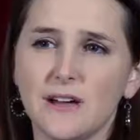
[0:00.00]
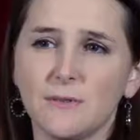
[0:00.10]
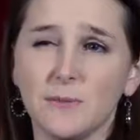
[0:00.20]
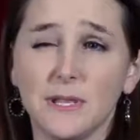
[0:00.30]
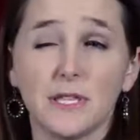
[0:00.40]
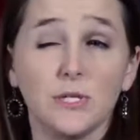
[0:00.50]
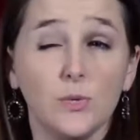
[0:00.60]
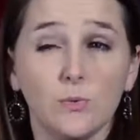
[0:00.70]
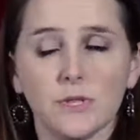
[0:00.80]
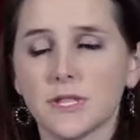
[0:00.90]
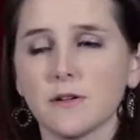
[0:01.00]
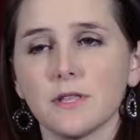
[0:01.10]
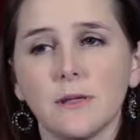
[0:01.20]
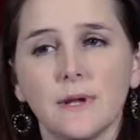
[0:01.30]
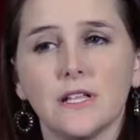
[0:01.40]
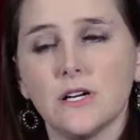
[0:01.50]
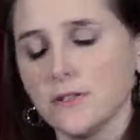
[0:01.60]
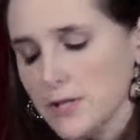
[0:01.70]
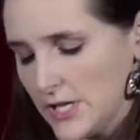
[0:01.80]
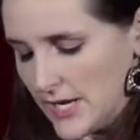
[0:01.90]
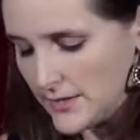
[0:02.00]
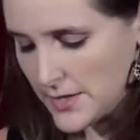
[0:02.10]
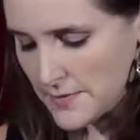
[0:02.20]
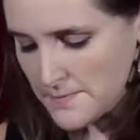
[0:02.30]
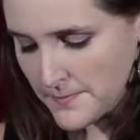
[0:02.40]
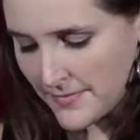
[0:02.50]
that would be stews or something along those lines.